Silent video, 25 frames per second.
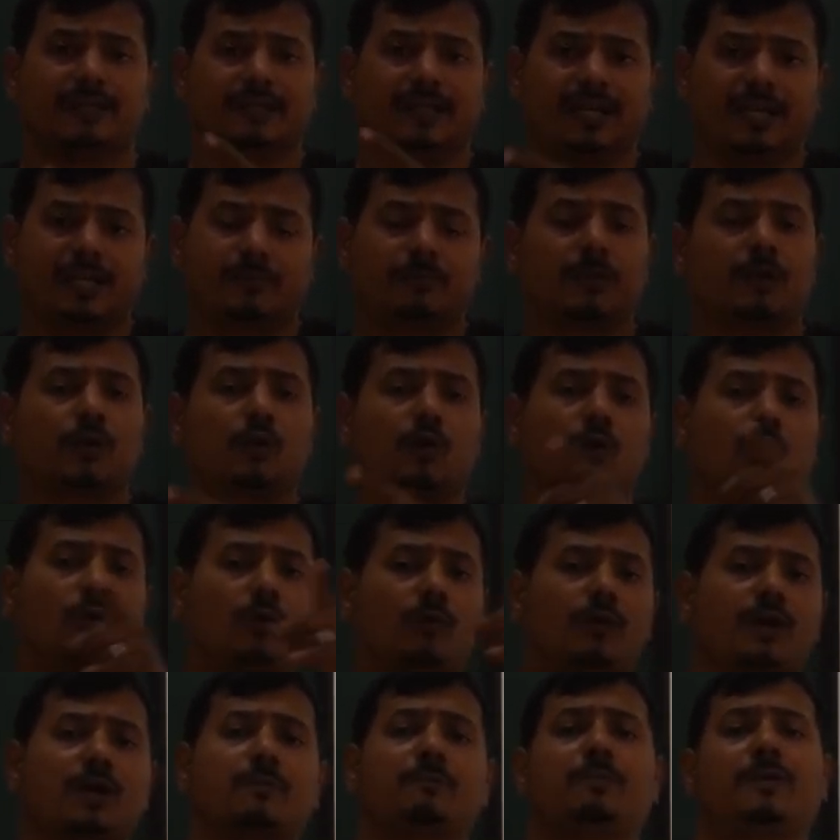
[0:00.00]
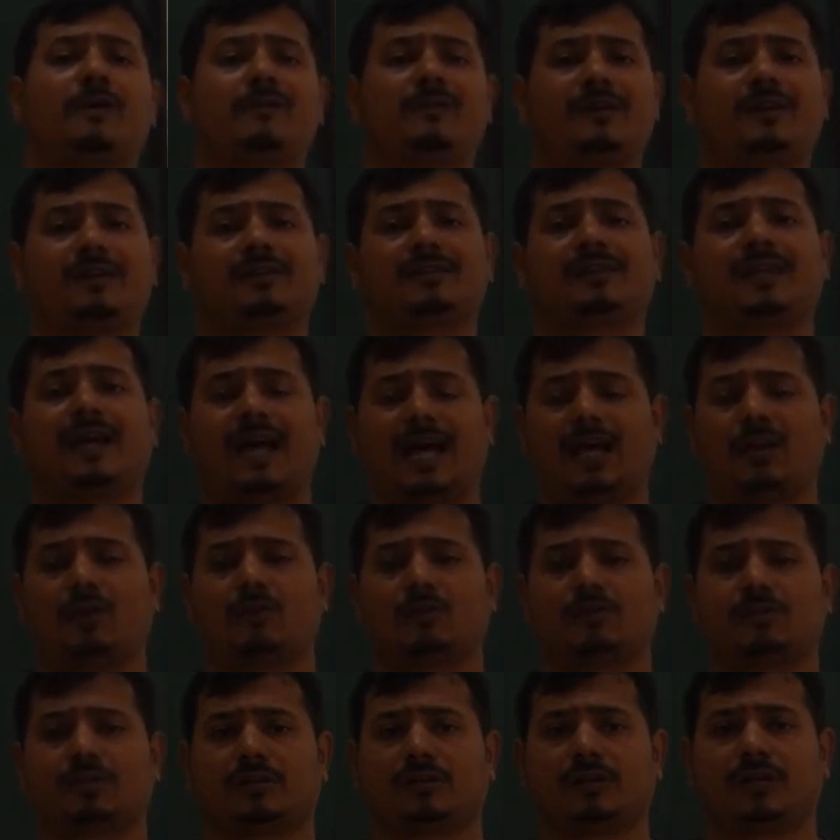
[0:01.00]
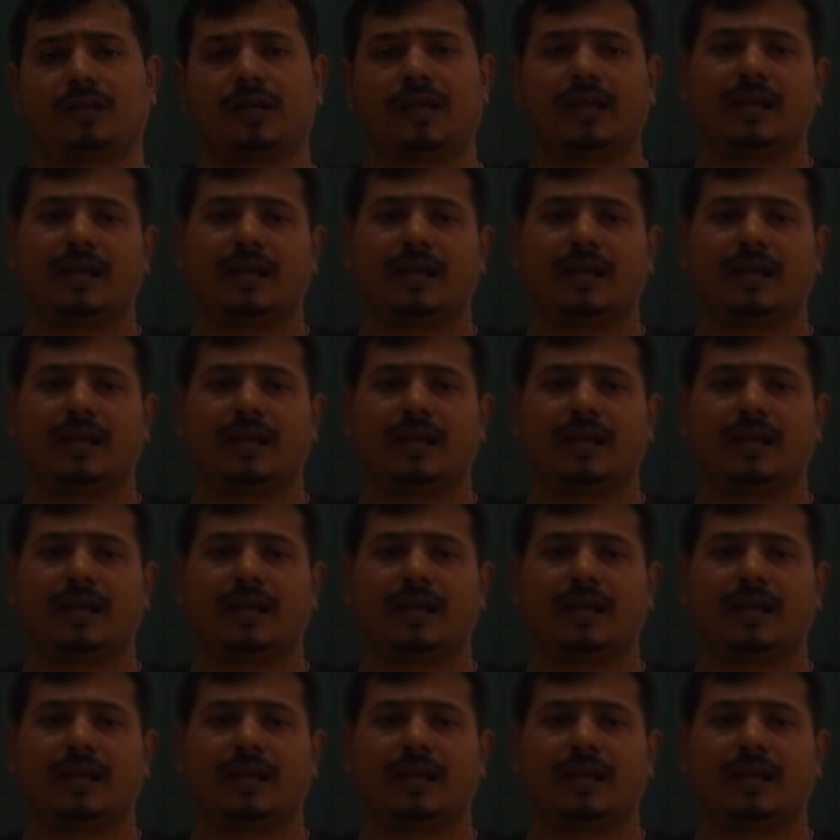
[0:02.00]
it will overpower the halogen